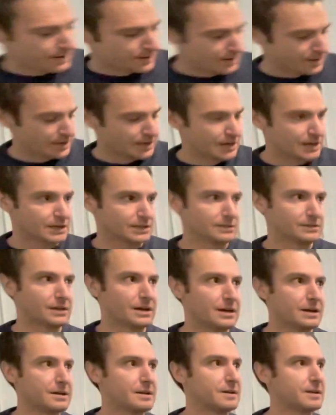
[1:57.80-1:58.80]
Now,
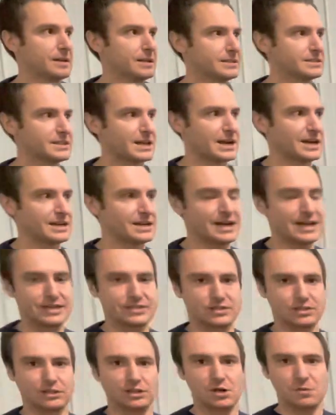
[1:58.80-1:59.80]
it's got a nice
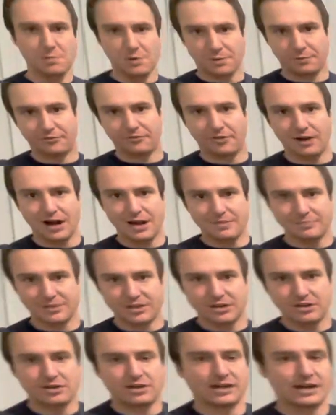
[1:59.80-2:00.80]
aluminum frame that
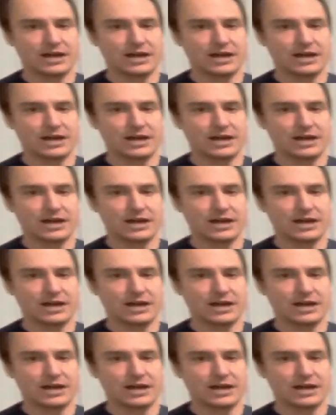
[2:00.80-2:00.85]
you can